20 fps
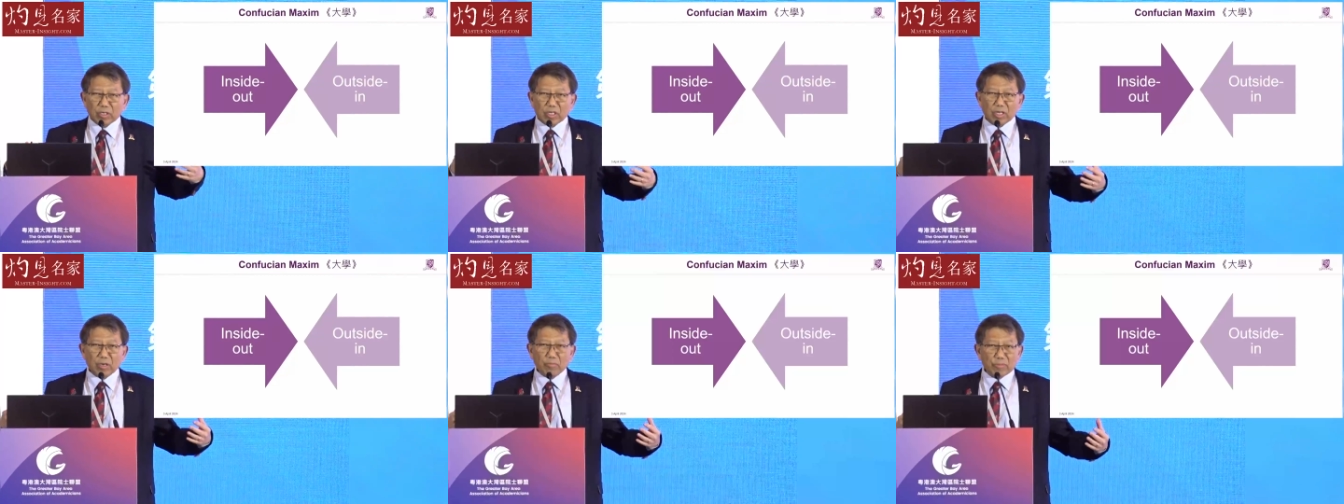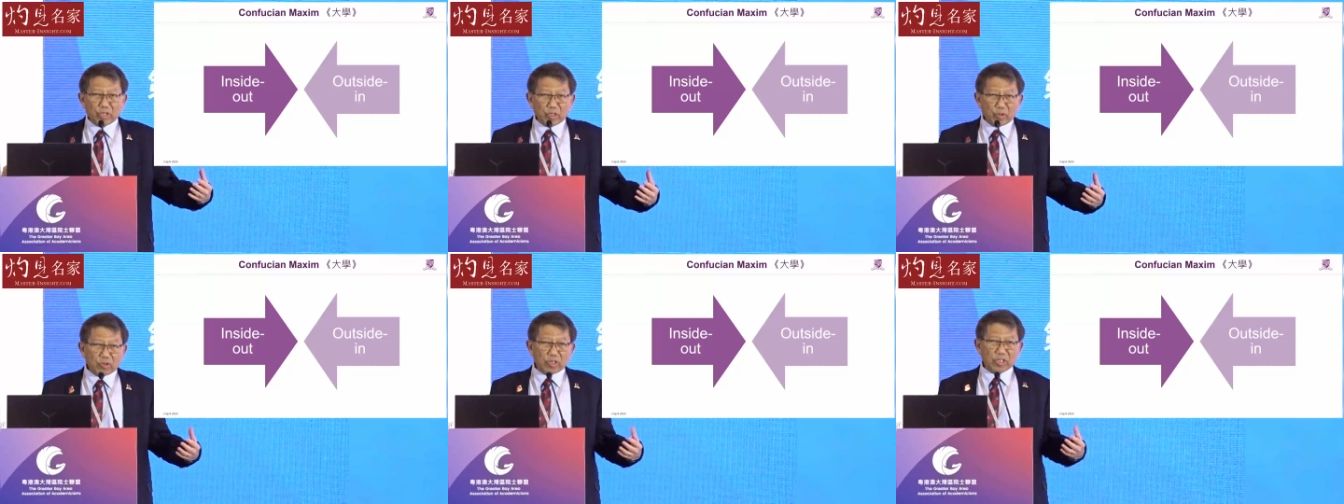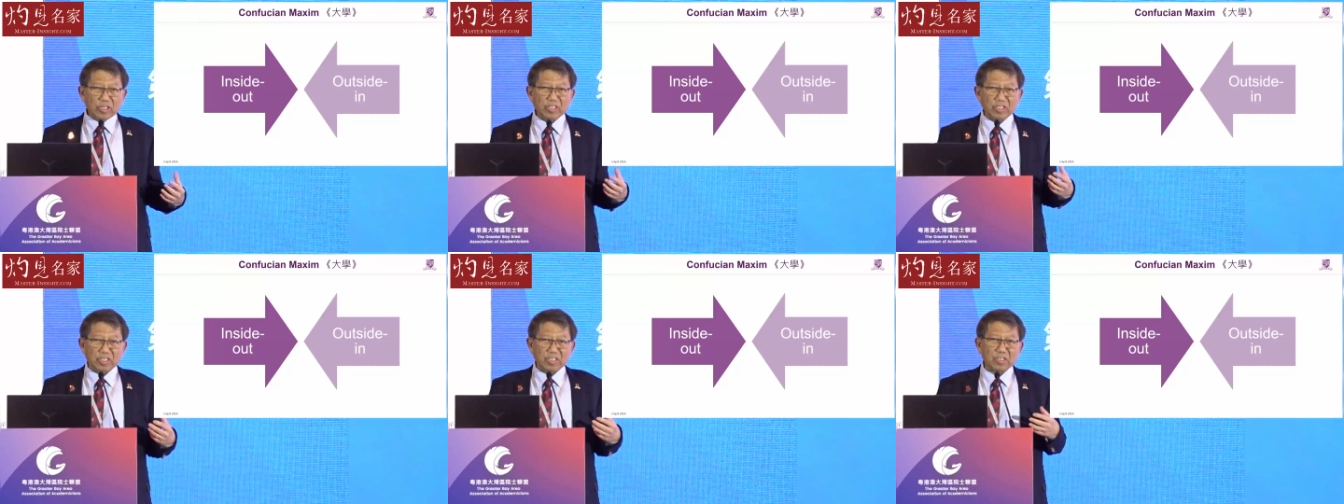
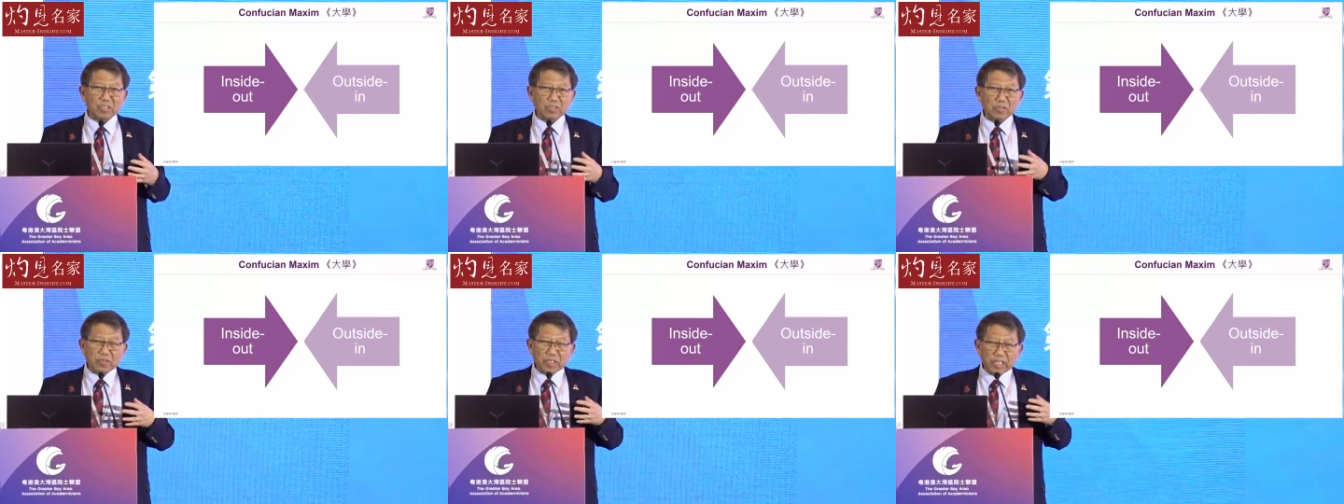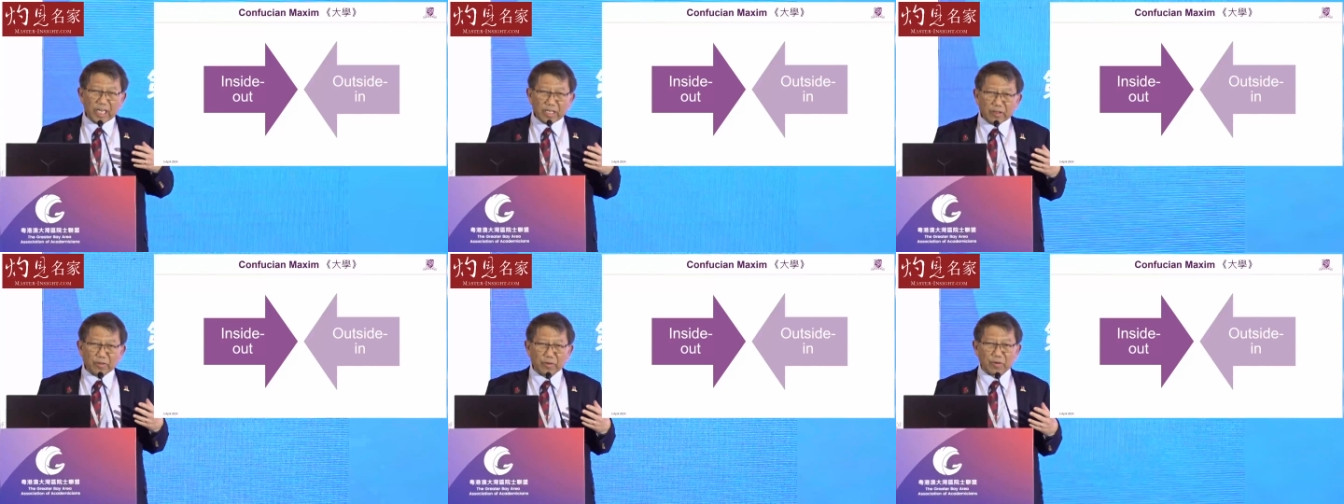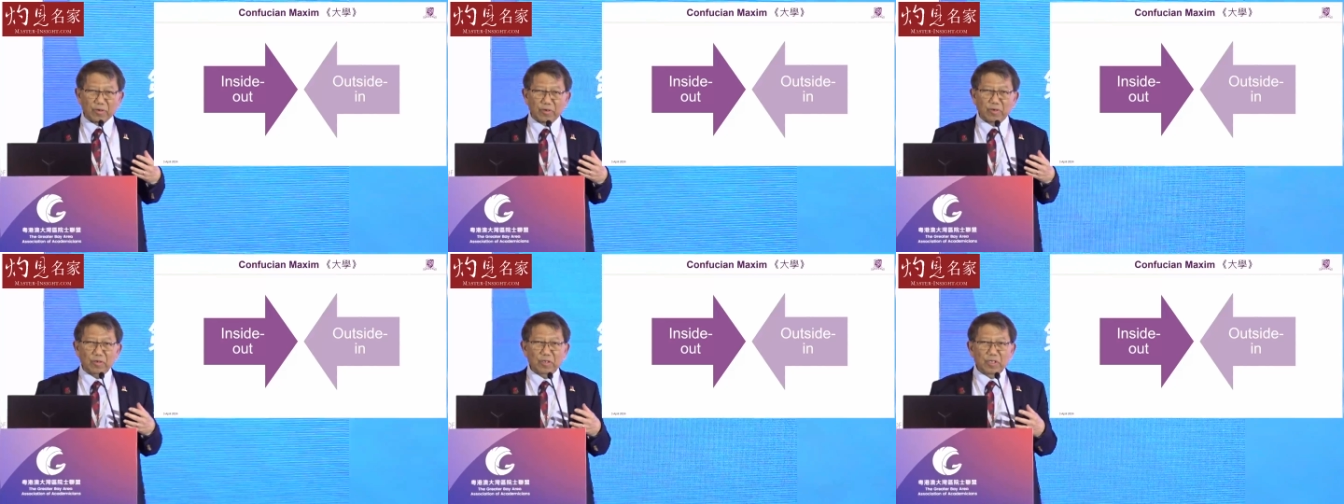community
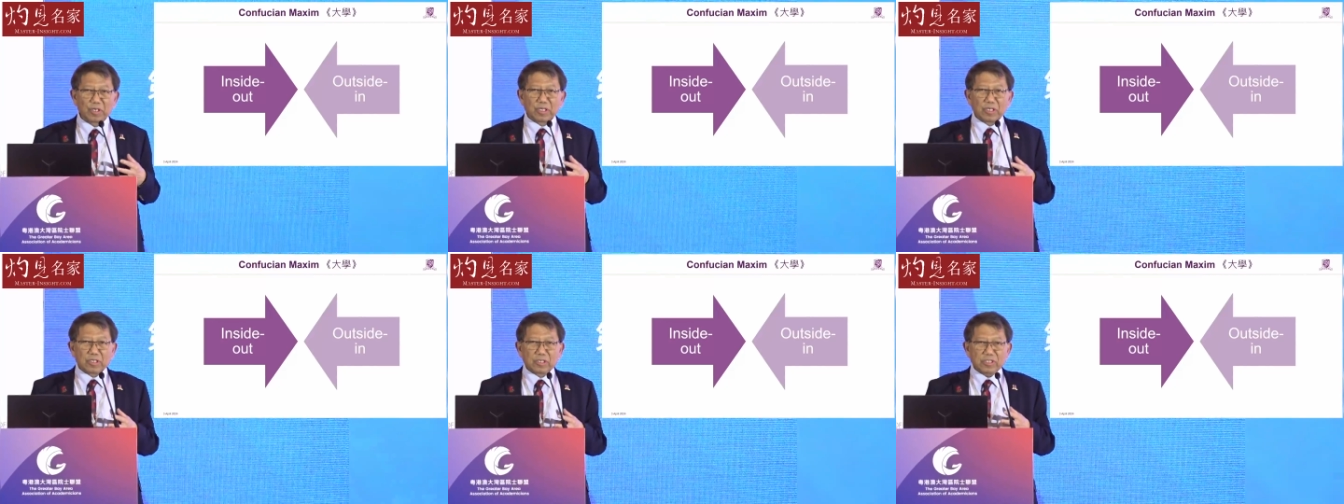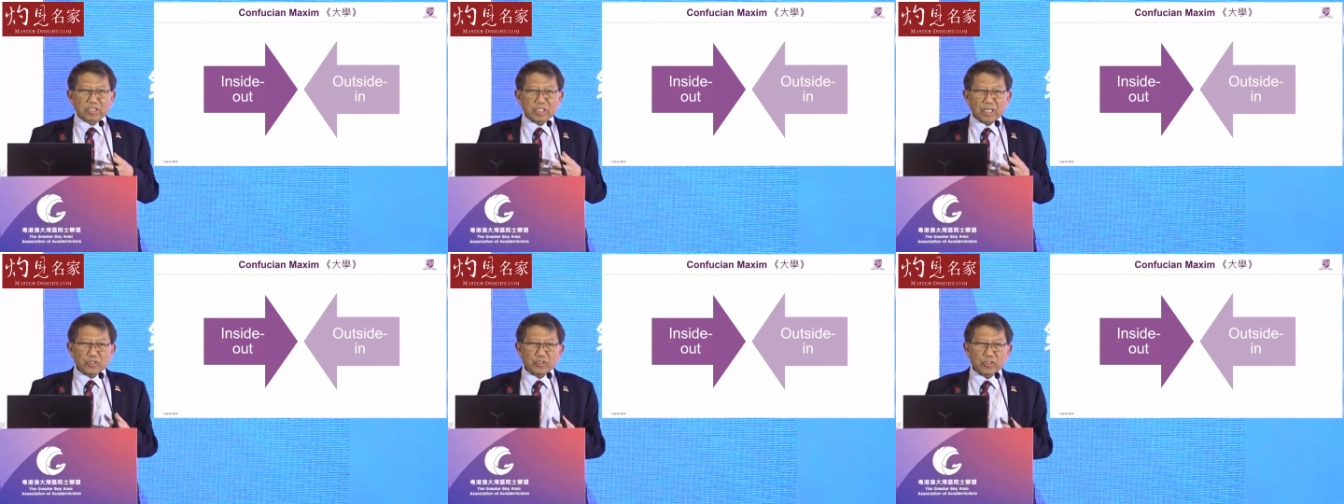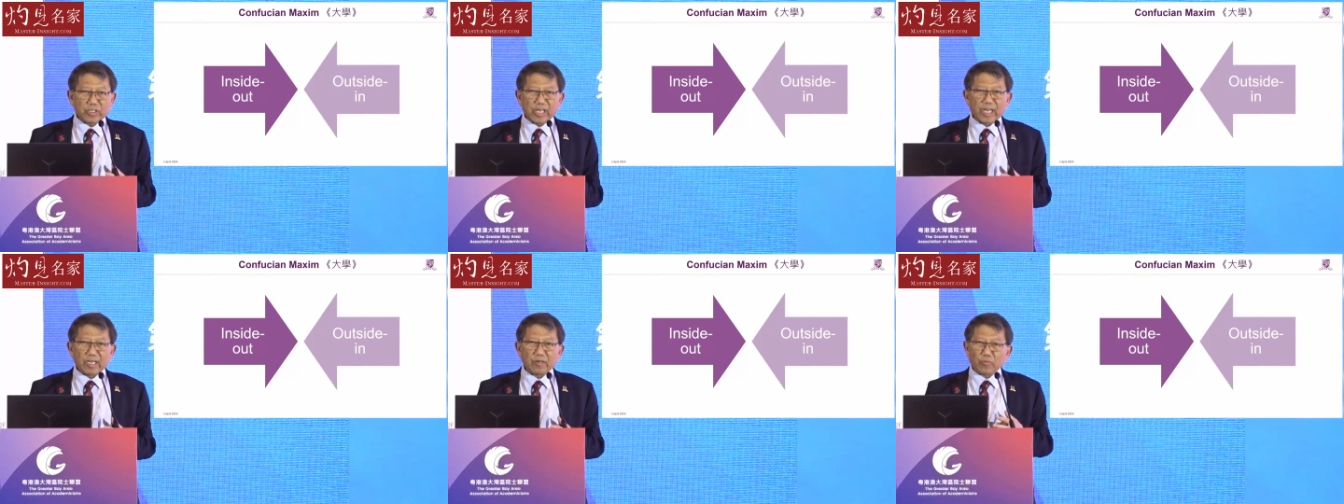together
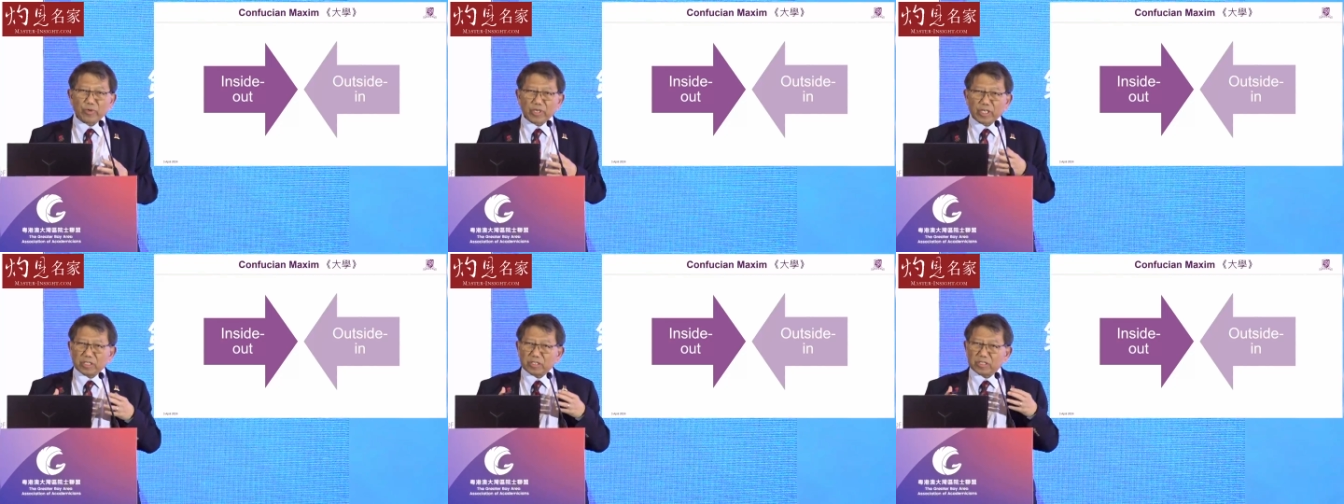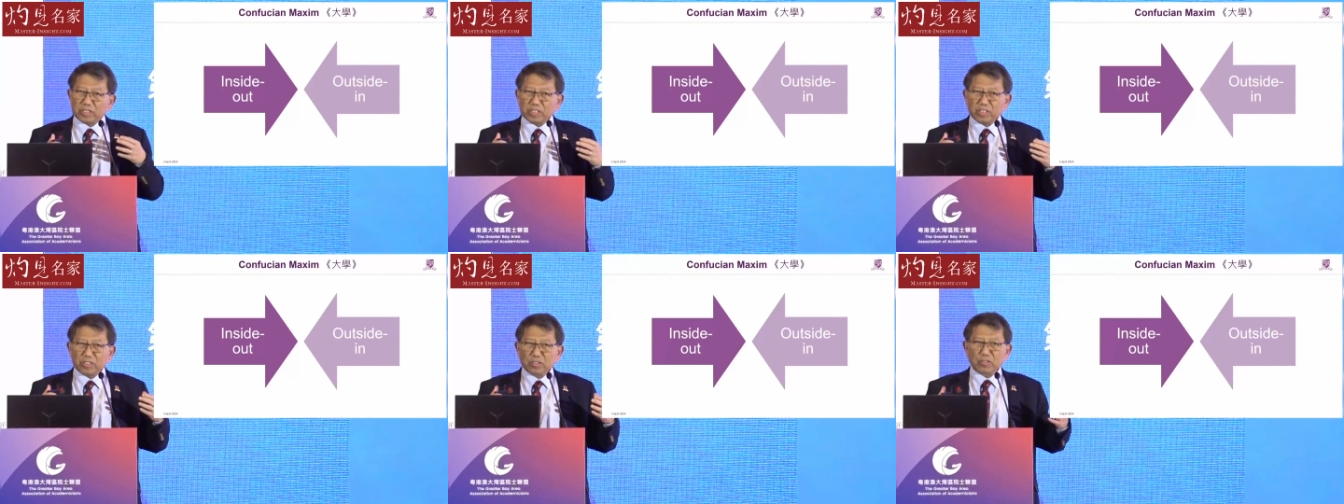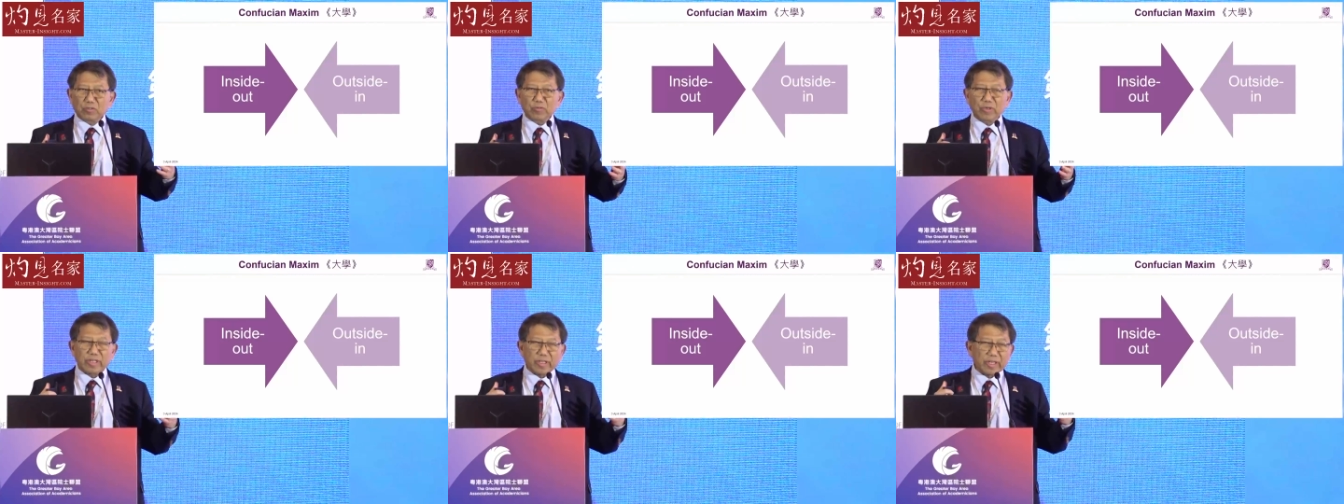such that we can
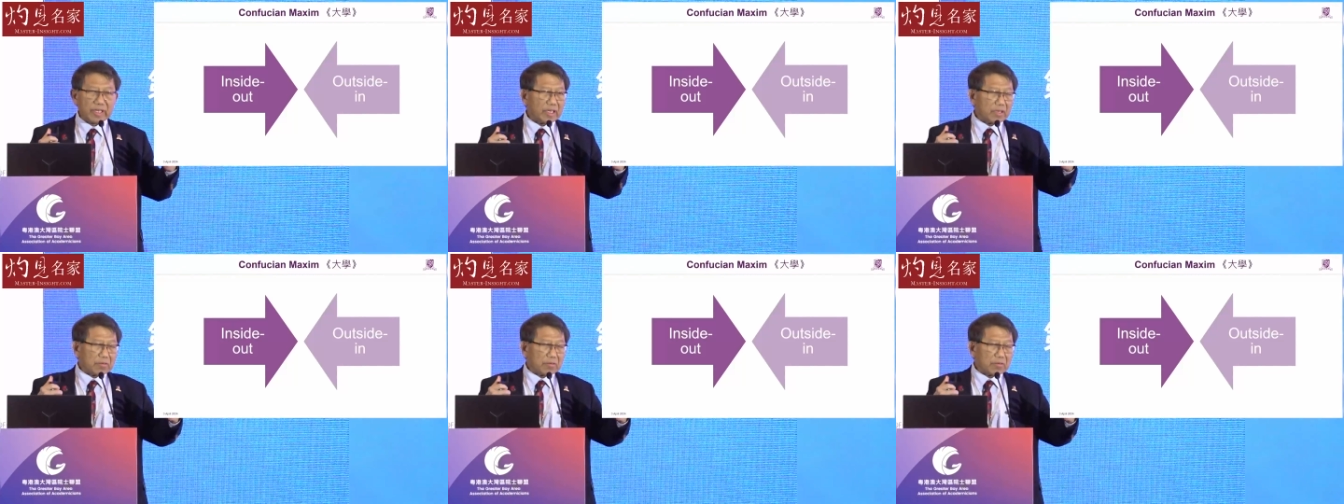deal with